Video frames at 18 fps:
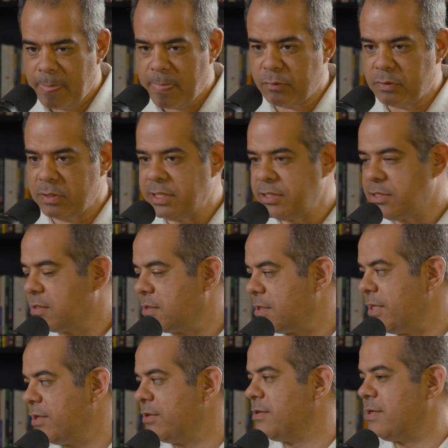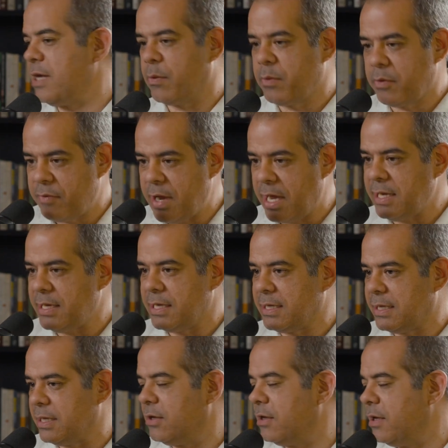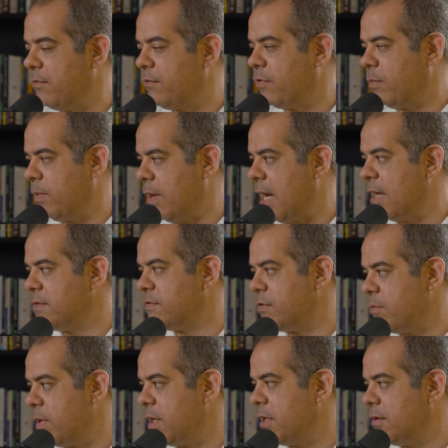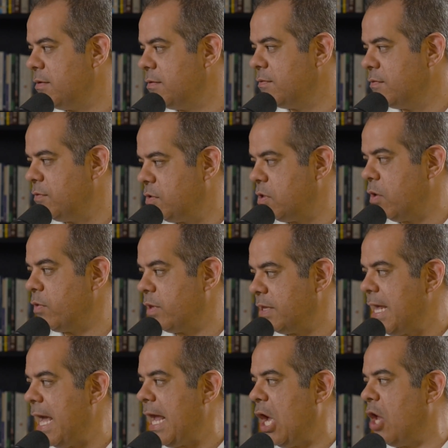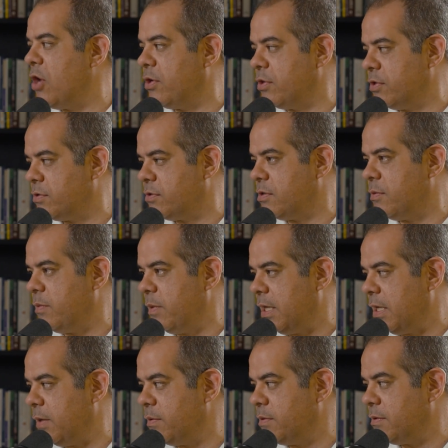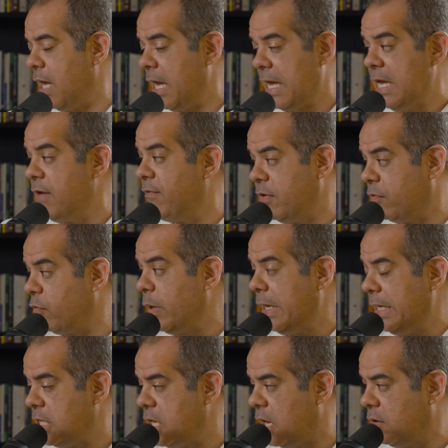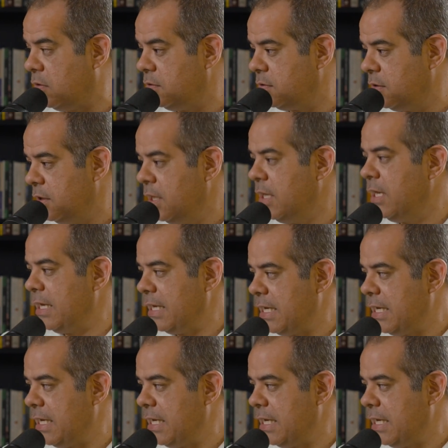the religious leaders there were ready to kill him for blasphemy. Mm-hmm. So they understood what he was saying, even if we don't. Mm-hmm.